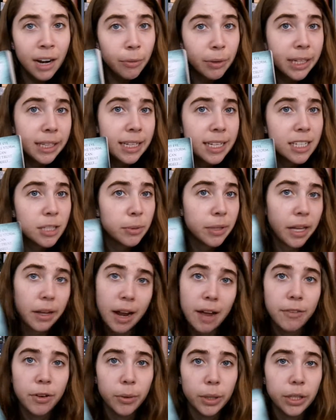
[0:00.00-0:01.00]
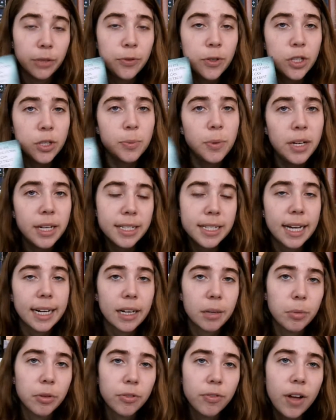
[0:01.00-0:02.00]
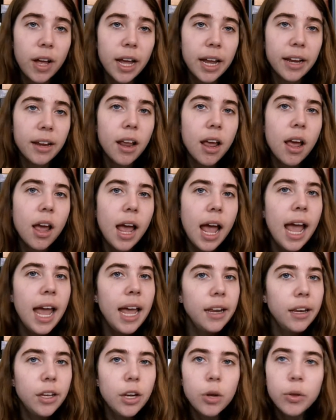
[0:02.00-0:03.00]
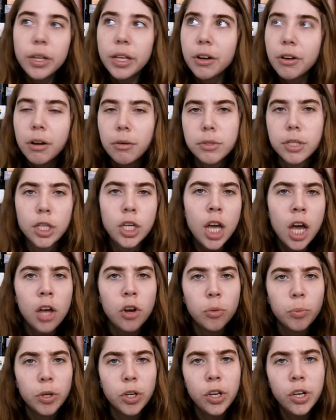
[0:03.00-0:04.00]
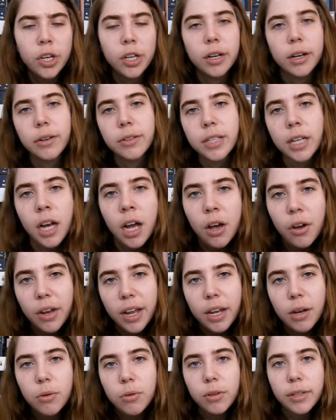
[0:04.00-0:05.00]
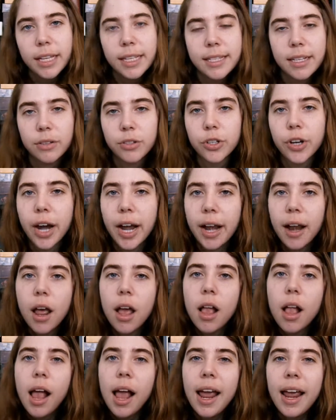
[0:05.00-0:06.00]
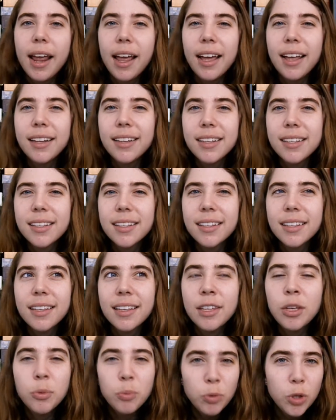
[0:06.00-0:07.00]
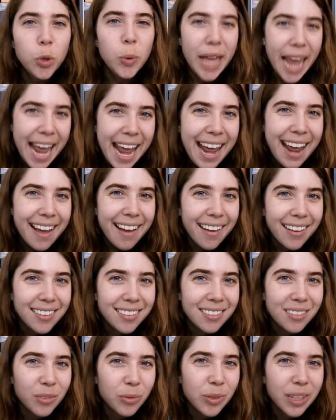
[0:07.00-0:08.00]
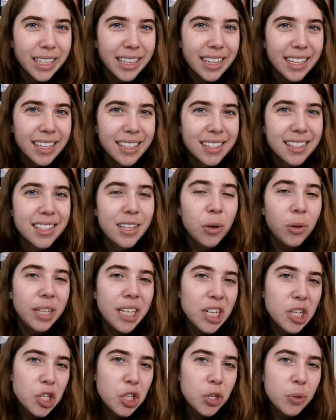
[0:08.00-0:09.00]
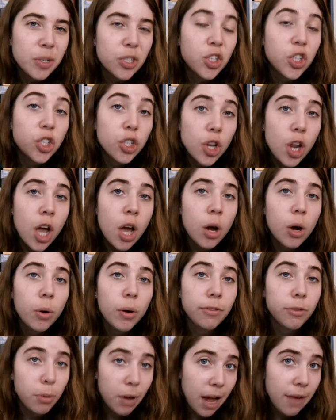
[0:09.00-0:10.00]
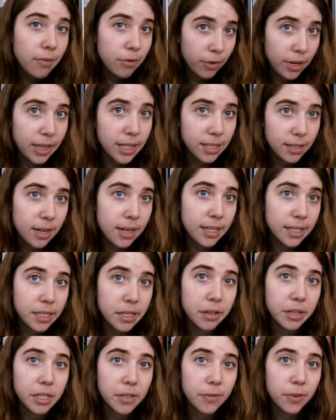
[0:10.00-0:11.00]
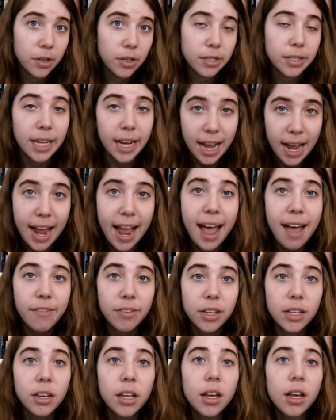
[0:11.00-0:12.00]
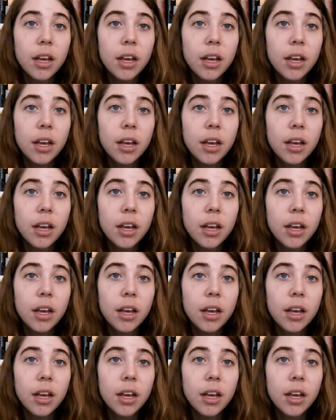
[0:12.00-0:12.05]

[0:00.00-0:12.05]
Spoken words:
read this without having read the first one? Is that going to be fine? And, the internet was yeah, it'll be good. And I was oh, okay, cool, that sounds great. And you can read this. The only issue is just know, if you haven't read the study series first, I haven't,